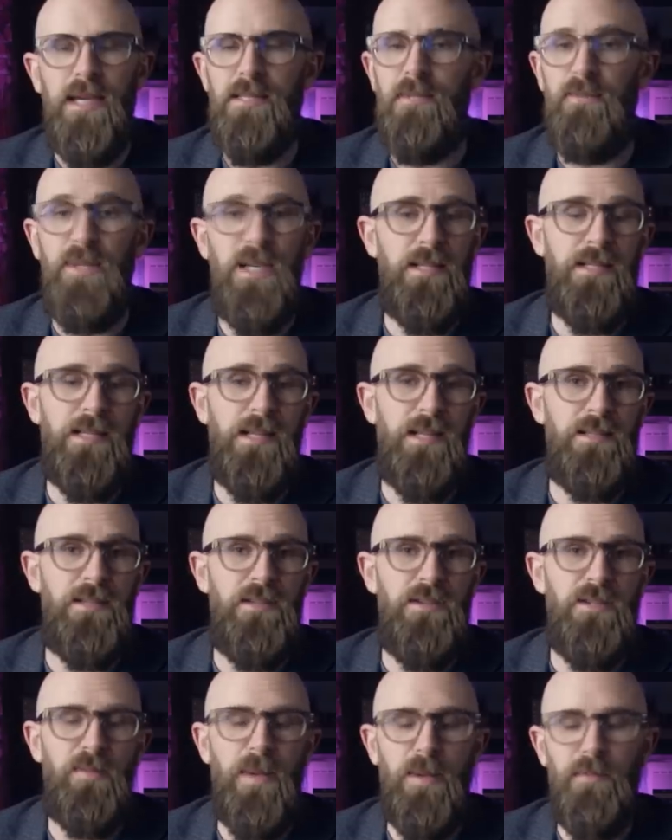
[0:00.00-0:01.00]
As the bystander
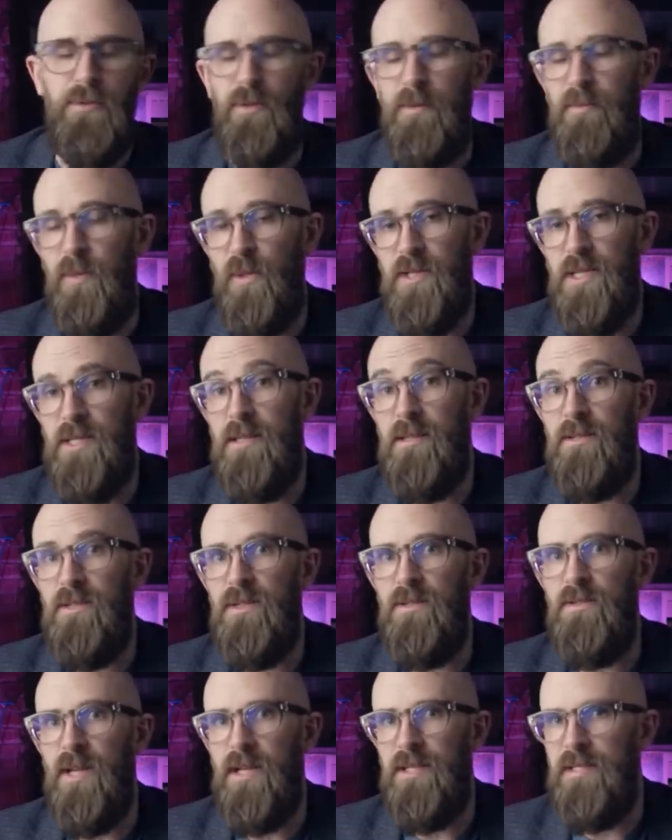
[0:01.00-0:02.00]
newspaper reported in
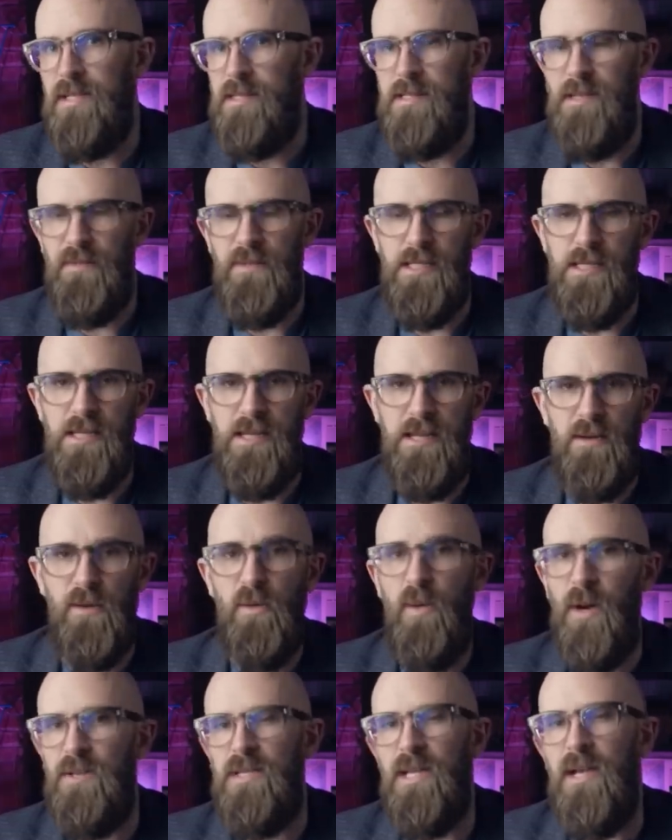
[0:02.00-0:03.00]
June 1917,
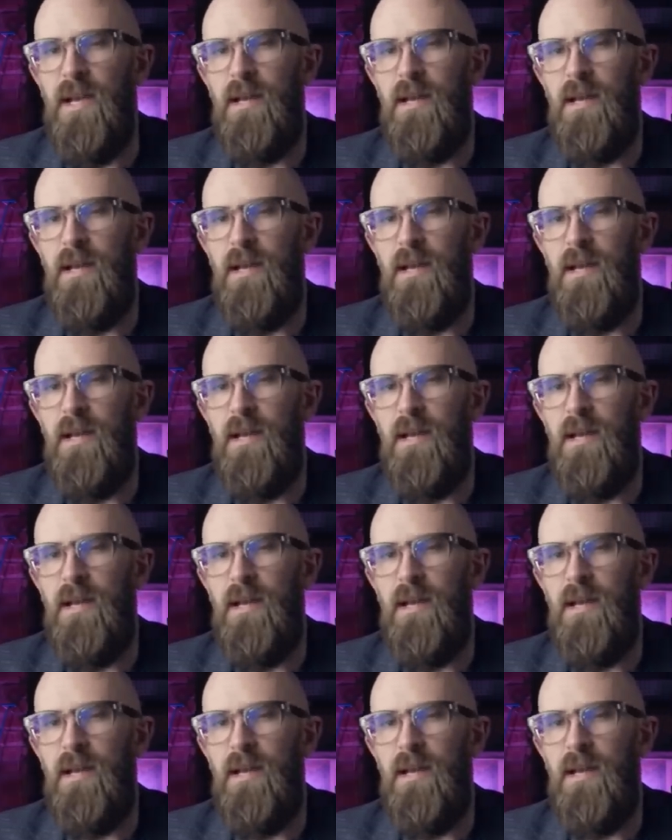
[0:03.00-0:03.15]
quote,